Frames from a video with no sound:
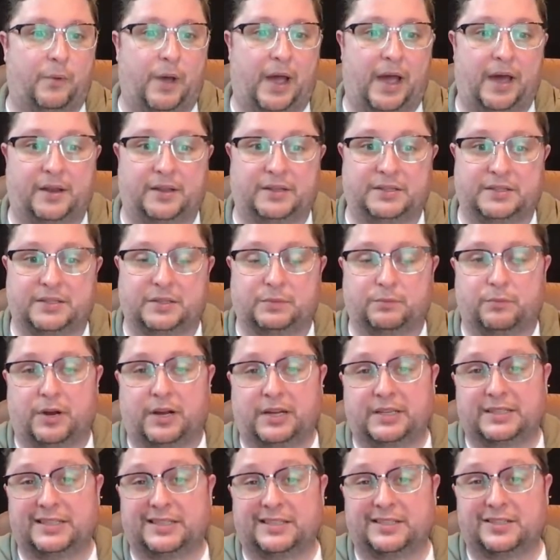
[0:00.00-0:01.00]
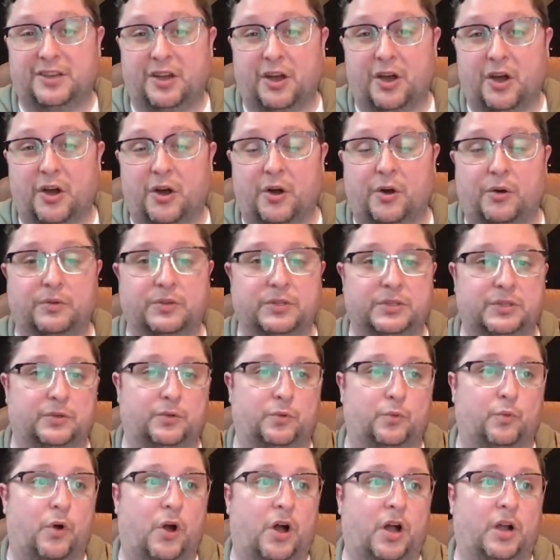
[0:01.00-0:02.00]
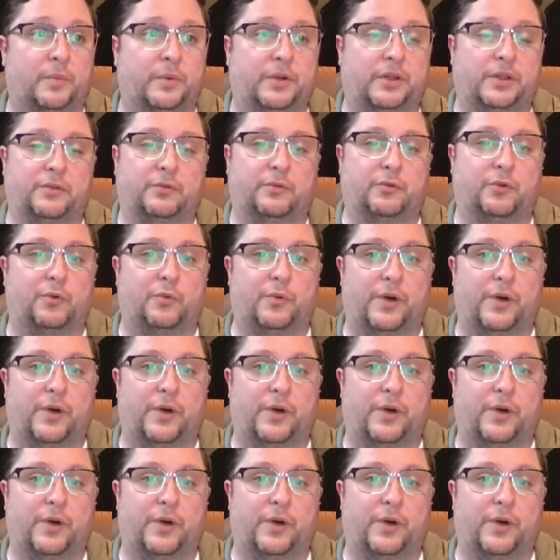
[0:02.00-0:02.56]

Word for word: how does this process go to walk me through